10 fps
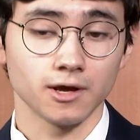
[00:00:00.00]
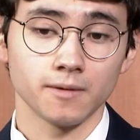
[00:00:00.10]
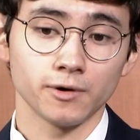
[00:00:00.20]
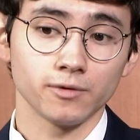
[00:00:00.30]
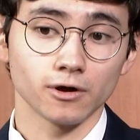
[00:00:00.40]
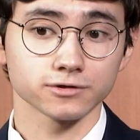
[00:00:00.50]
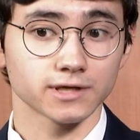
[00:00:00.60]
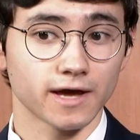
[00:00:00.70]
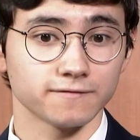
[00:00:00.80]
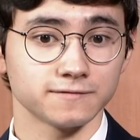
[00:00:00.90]
but we also
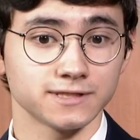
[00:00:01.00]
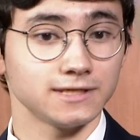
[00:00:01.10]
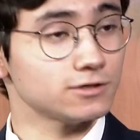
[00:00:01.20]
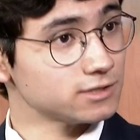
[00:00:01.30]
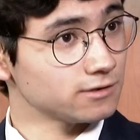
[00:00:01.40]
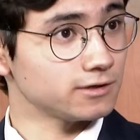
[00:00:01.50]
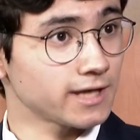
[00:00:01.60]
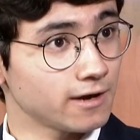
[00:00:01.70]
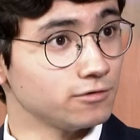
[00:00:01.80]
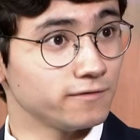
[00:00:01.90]
have seniors in our
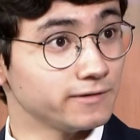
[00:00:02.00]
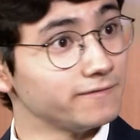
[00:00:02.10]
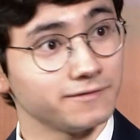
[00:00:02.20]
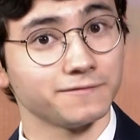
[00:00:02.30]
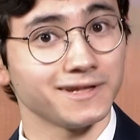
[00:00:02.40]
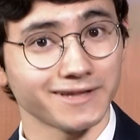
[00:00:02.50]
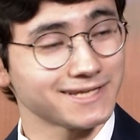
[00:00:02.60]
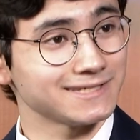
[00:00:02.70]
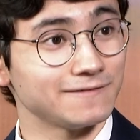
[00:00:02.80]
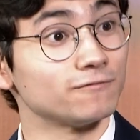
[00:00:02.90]
town who have lived in
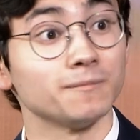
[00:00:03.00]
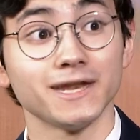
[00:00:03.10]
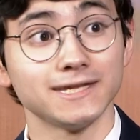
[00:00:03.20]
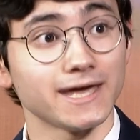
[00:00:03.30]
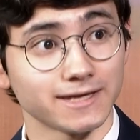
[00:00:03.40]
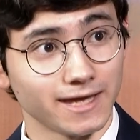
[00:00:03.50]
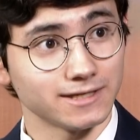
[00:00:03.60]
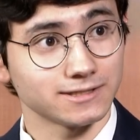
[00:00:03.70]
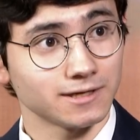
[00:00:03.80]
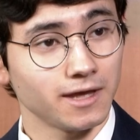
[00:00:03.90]
Lexington for many
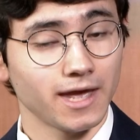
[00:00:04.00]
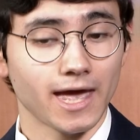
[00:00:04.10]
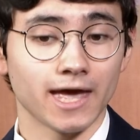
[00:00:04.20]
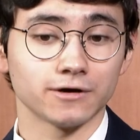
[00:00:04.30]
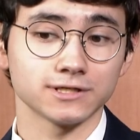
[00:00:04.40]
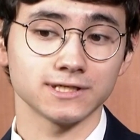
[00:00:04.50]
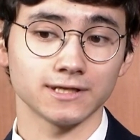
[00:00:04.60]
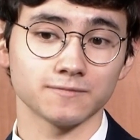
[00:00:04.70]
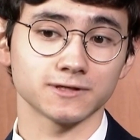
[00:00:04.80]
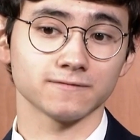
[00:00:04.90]
decades and are seeing
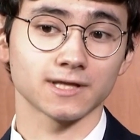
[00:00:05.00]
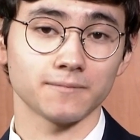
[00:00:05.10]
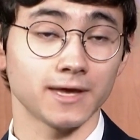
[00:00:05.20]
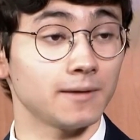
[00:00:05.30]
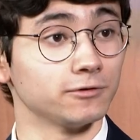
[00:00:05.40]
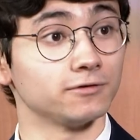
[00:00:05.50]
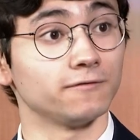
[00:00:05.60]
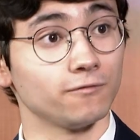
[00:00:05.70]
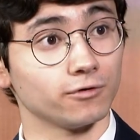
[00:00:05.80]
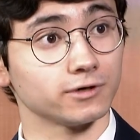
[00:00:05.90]
themselves not being able to
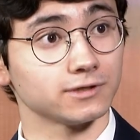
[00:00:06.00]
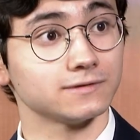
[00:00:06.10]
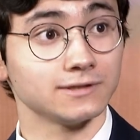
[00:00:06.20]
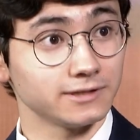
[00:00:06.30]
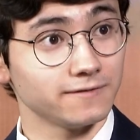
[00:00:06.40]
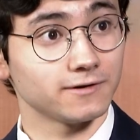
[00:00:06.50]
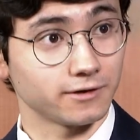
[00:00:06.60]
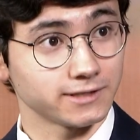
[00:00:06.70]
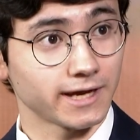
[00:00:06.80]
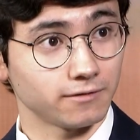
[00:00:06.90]
afford to live in
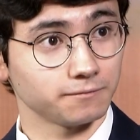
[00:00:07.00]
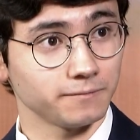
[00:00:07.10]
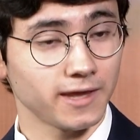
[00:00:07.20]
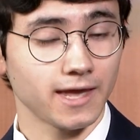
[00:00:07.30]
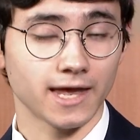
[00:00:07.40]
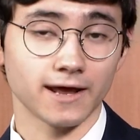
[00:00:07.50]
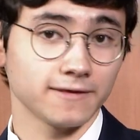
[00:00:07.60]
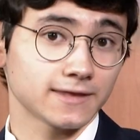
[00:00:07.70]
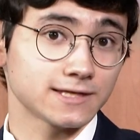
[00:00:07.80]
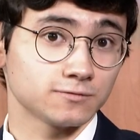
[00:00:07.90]
our town. And I
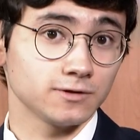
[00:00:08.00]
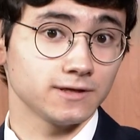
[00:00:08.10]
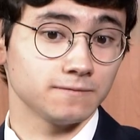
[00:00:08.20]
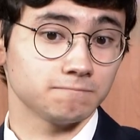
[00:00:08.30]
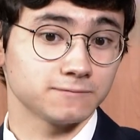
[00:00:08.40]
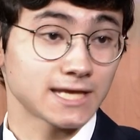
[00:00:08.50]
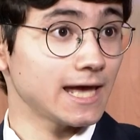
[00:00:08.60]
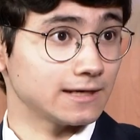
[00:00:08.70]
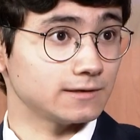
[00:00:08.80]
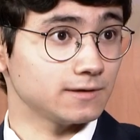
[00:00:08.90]
think that's really
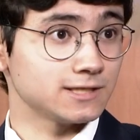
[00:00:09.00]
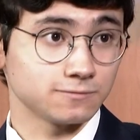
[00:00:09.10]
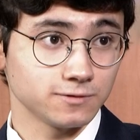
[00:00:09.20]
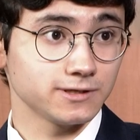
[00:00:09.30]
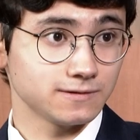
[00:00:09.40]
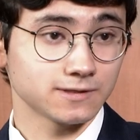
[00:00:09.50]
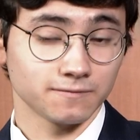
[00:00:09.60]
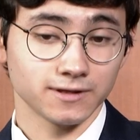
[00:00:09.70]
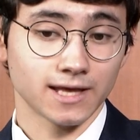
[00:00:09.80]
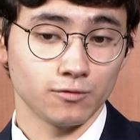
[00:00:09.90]
sad. It's really
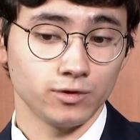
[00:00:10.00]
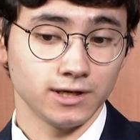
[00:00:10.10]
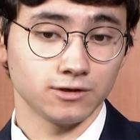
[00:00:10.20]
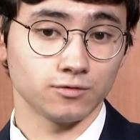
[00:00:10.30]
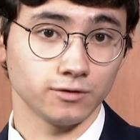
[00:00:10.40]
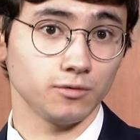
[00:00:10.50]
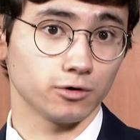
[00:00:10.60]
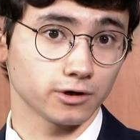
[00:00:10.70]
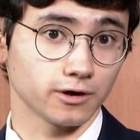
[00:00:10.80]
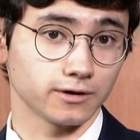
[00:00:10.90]
something that we need to really
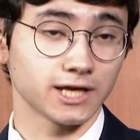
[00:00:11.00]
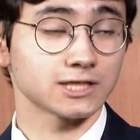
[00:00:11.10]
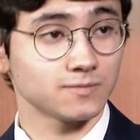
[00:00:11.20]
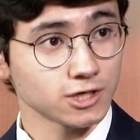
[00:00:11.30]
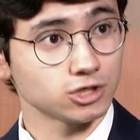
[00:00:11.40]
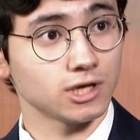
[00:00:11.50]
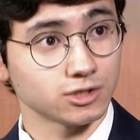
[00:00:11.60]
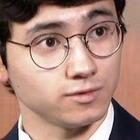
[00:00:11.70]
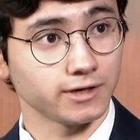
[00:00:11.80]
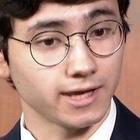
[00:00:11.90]
work on, especially
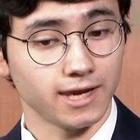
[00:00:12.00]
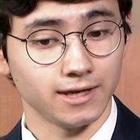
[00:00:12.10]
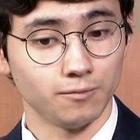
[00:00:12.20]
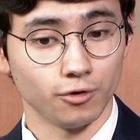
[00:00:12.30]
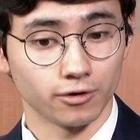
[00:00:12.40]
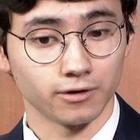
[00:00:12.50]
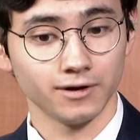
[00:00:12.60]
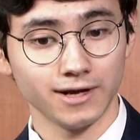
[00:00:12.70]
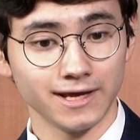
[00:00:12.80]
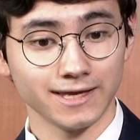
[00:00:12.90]
as we are gaining more
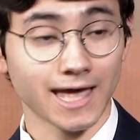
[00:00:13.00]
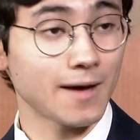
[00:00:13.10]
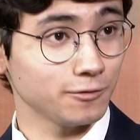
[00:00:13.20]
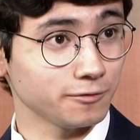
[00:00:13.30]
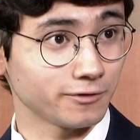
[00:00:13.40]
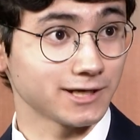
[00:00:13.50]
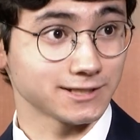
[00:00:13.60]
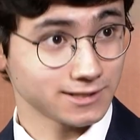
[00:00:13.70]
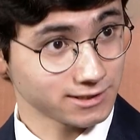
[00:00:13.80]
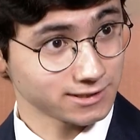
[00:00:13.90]
capital
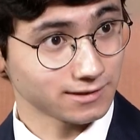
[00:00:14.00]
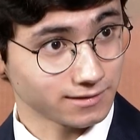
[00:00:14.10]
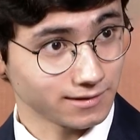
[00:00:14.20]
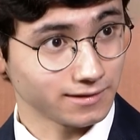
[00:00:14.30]
projects such as a